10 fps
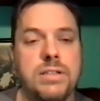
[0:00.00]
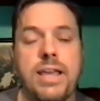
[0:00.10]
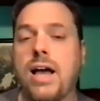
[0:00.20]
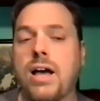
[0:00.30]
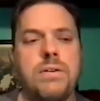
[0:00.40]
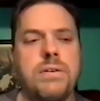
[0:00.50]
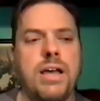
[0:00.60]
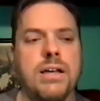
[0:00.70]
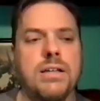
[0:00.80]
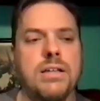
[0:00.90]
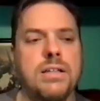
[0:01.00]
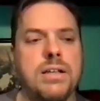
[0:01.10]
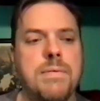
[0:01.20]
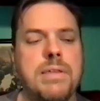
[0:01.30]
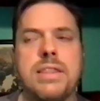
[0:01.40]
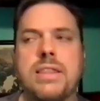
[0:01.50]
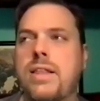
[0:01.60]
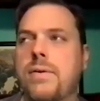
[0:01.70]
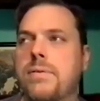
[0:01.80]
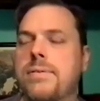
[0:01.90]
Yeah. Oh yeah. I mean, they
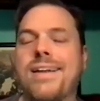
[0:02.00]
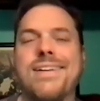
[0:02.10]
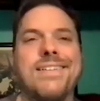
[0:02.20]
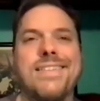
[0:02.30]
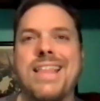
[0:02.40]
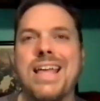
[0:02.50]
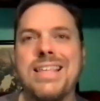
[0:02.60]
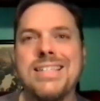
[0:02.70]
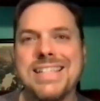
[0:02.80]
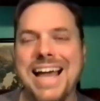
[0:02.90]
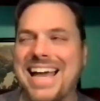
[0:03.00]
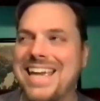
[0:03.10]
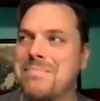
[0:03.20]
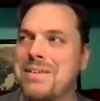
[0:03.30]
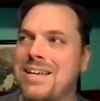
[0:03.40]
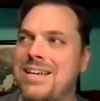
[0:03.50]
were at this time